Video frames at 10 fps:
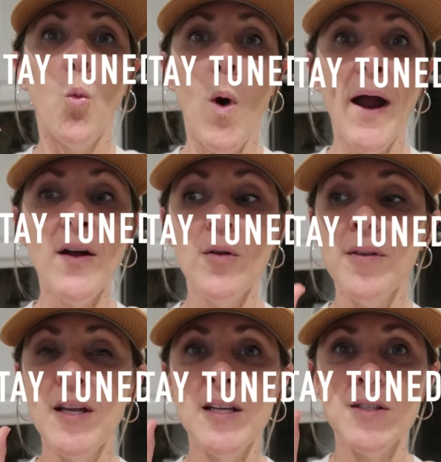While
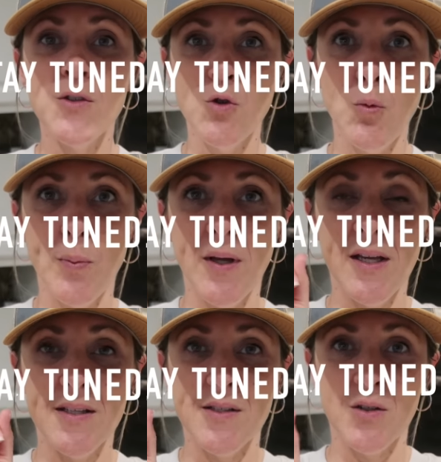the soup
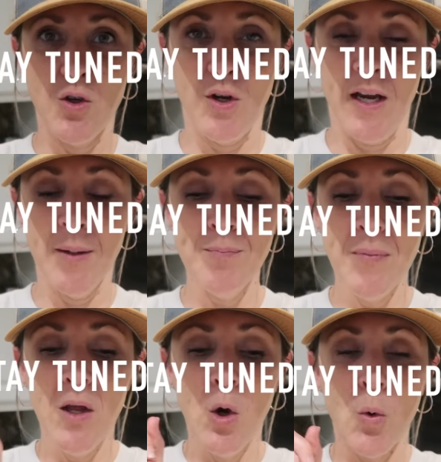is cooking,
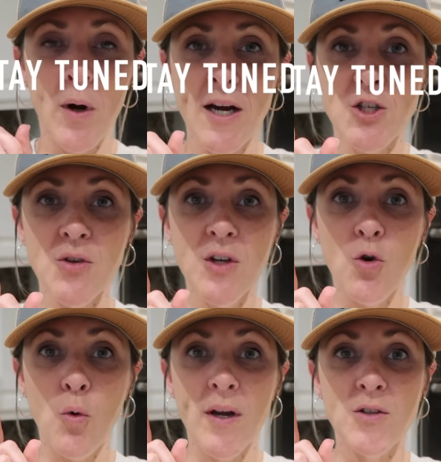we're actually
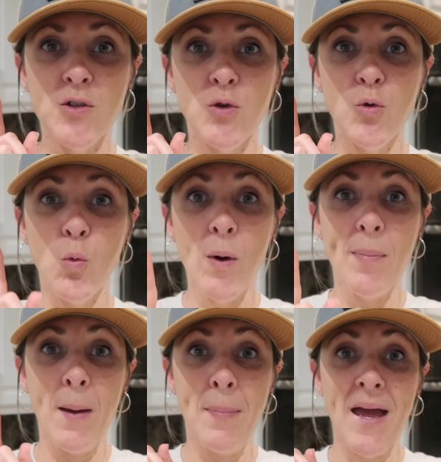going to whip
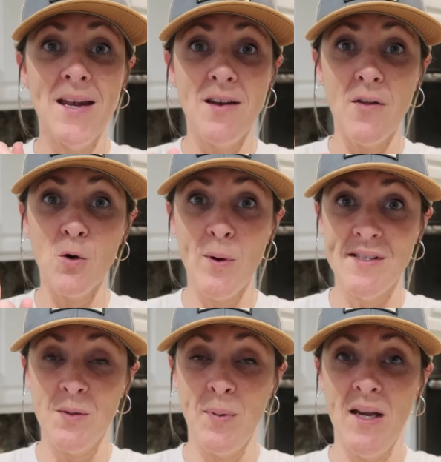up another
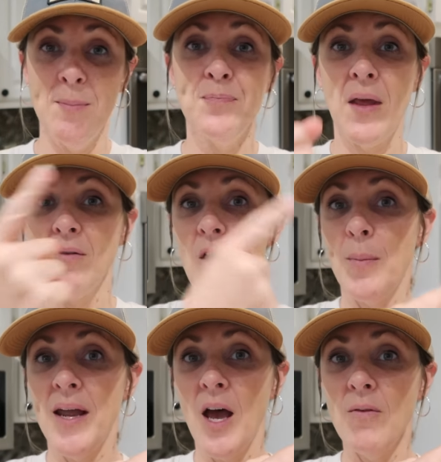recipe. I've got
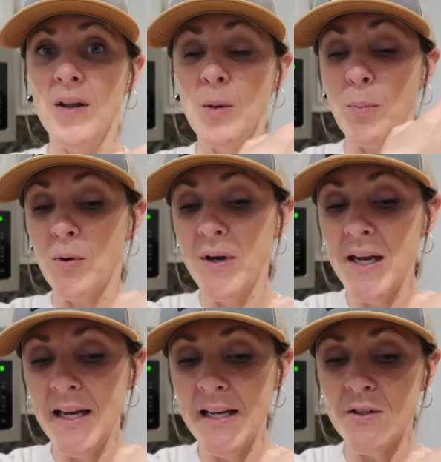my oven
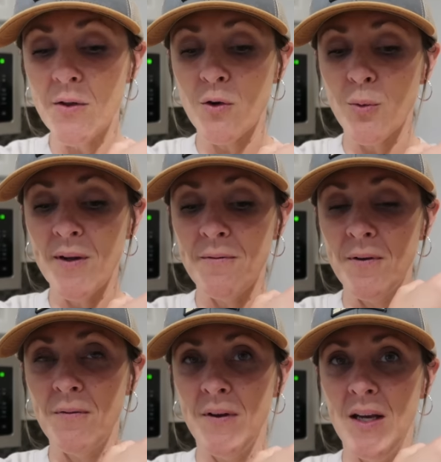preheating to three
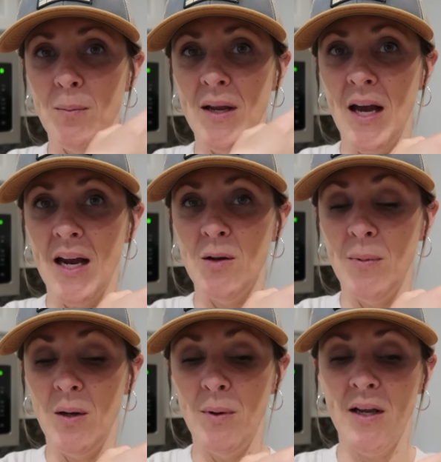fifty behind
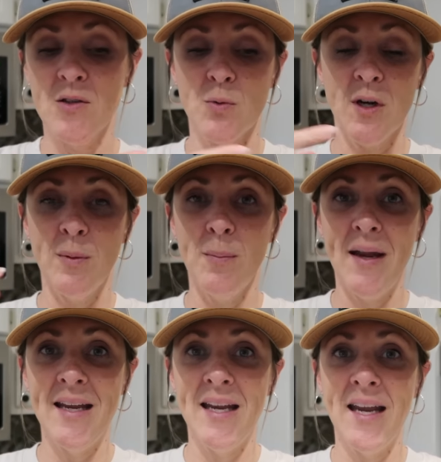me because we're gonna be
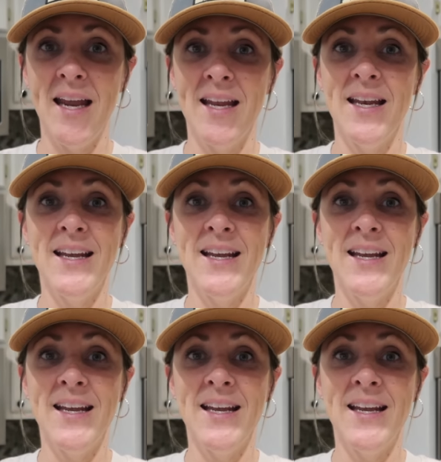making an